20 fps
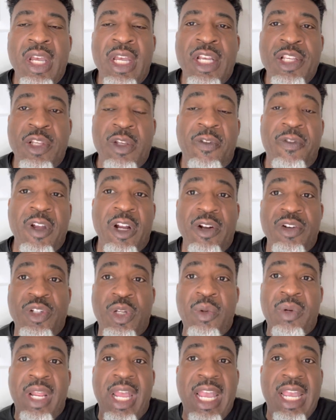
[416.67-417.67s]
So you figure in
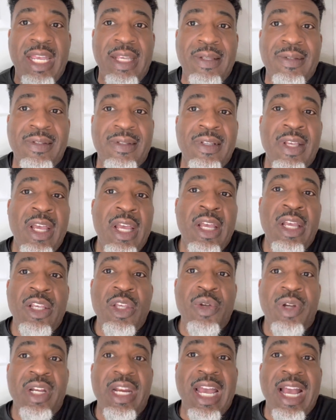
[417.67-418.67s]
two days, you
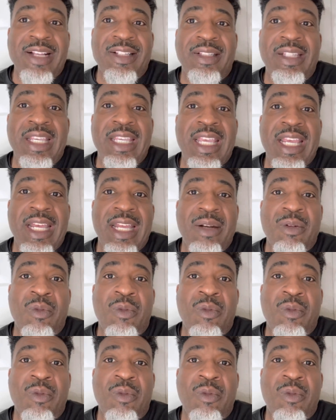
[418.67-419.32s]
can actually get